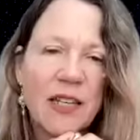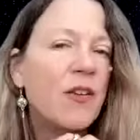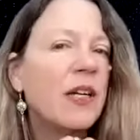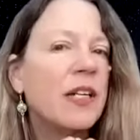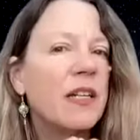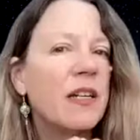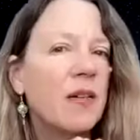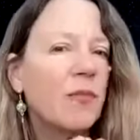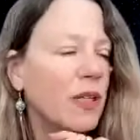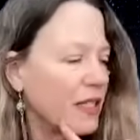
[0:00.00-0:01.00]
now you get a year
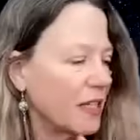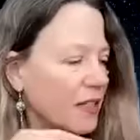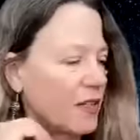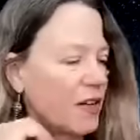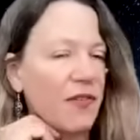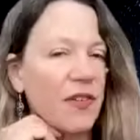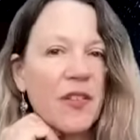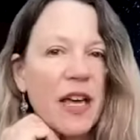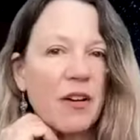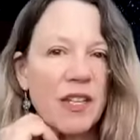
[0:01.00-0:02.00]
of blessings in your
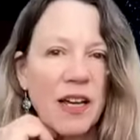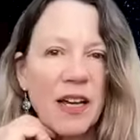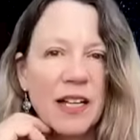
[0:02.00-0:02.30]
fifth house.